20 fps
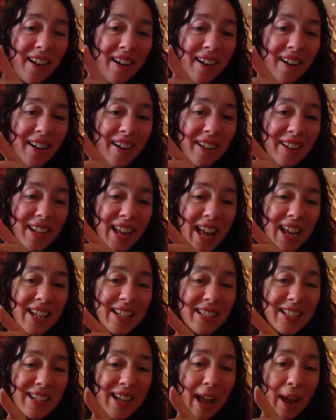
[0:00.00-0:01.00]
our
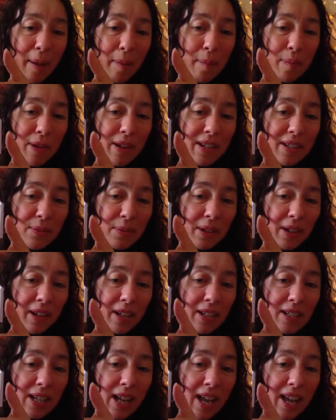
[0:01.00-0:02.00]
next step is we're
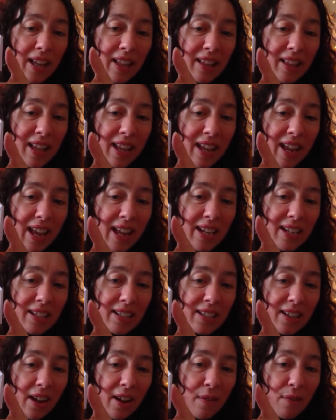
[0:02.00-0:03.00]
going to take the
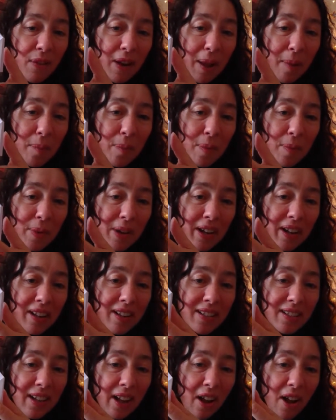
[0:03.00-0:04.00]
inside flap and we're going to,
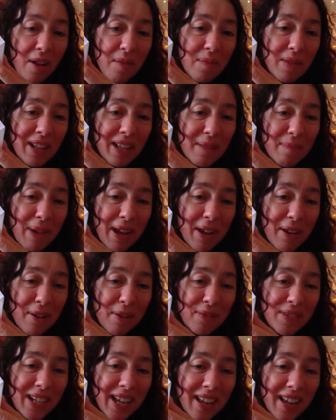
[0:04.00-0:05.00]
it's like opening the bake
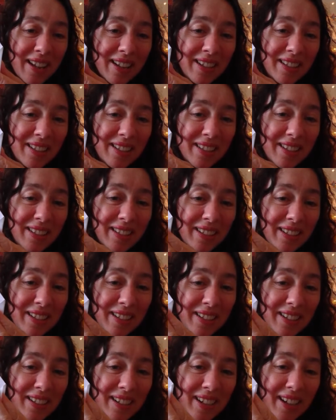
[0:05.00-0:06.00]
off tent
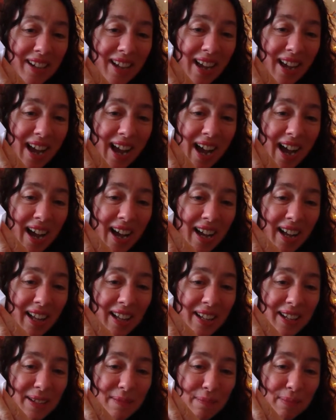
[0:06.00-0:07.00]

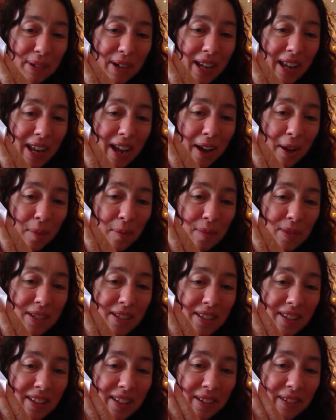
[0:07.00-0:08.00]
and bring it up
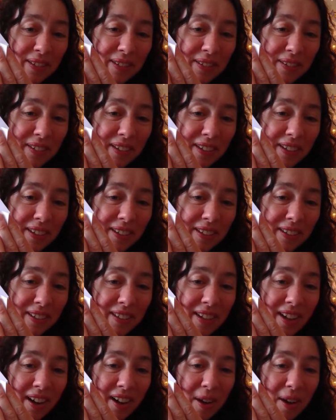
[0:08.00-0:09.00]
to the corner.
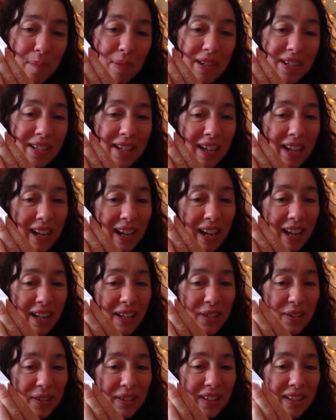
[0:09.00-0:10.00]
Yeah, I particularly
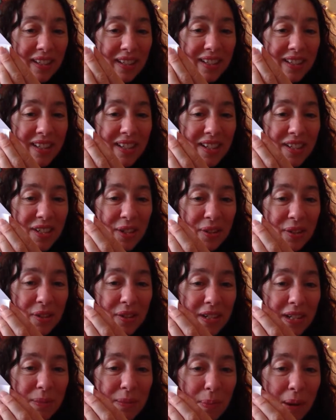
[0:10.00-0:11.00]
enjoyed the, the
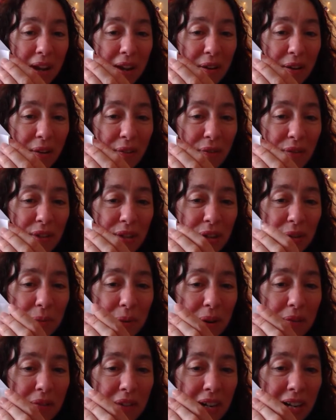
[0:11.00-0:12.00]
children's bake off too.
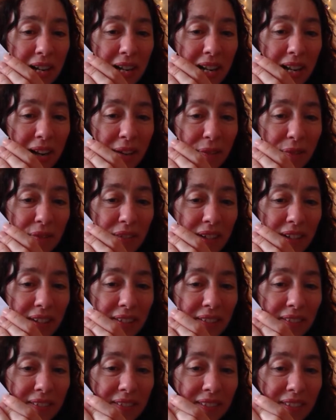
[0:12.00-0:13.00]
We really loved it.